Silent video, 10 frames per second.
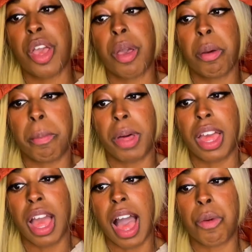
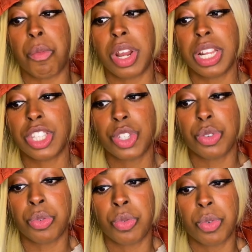But I wanted
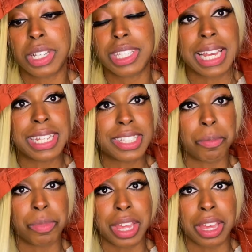to say
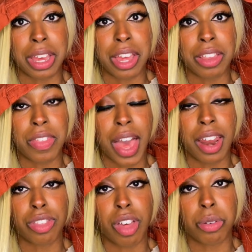something that
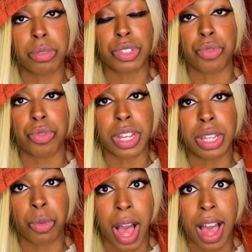I thought was
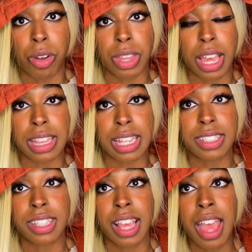really wild, and
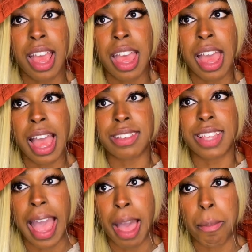this has
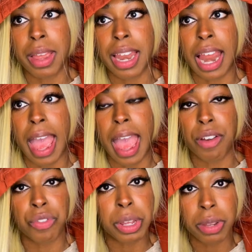happened at
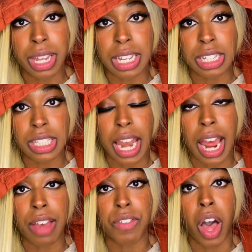every place that I
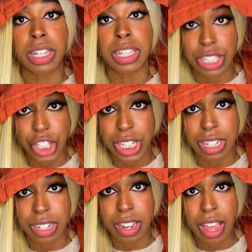have
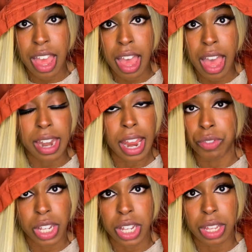auditioned, at
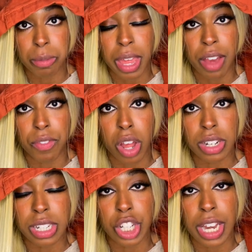every club that I've
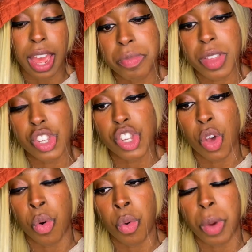auditioned at.
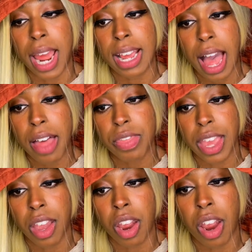So when I got
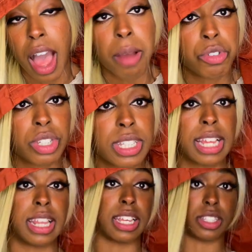there, I'm just
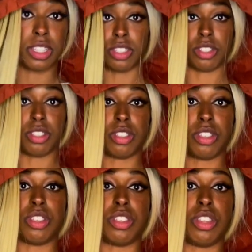like this,
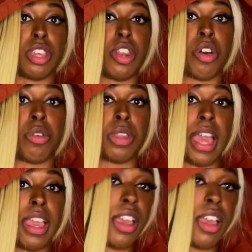you know, like,